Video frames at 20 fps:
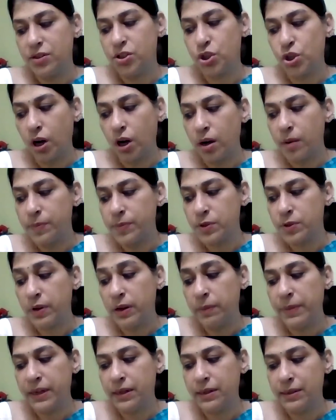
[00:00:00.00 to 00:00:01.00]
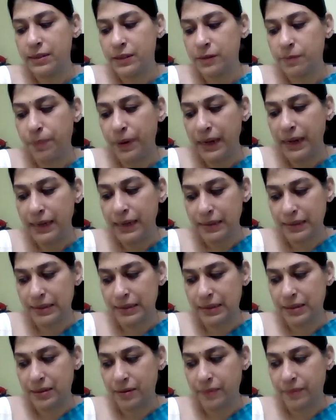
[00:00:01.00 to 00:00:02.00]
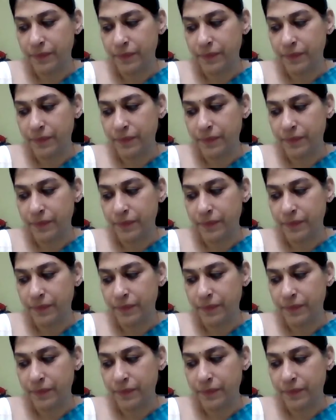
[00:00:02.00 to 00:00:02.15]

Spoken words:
jobs will be displaced